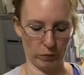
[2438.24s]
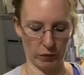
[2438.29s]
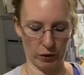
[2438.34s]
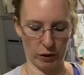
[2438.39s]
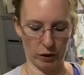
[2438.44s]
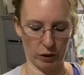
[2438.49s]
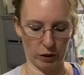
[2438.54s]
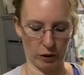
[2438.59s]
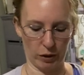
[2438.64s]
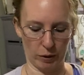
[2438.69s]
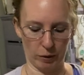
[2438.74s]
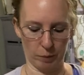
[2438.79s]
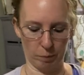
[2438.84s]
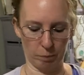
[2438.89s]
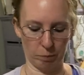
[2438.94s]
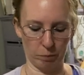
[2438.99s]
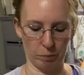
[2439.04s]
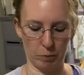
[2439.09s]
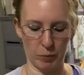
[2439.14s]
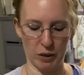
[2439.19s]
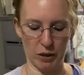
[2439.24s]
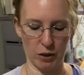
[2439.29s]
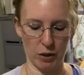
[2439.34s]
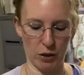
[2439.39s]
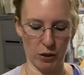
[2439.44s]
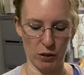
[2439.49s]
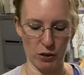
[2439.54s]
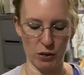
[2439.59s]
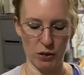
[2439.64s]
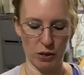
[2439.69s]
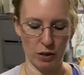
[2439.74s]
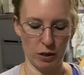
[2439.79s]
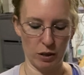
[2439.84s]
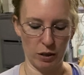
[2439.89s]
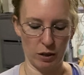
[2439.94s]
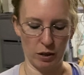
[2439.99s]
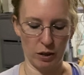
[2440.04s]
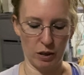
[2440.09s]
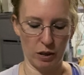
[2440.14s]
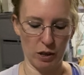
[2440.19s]
um, because
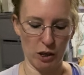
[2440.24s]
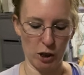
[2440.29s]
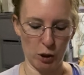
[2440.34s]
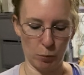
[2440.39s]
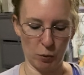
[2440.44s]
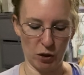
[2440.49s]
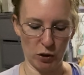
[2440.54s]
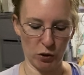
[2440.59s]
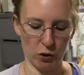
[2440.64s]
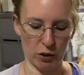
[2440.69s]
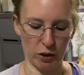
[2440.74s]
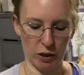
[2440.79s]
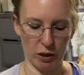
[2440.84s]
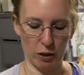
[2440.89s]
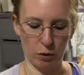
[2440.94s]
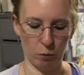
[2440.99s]
especially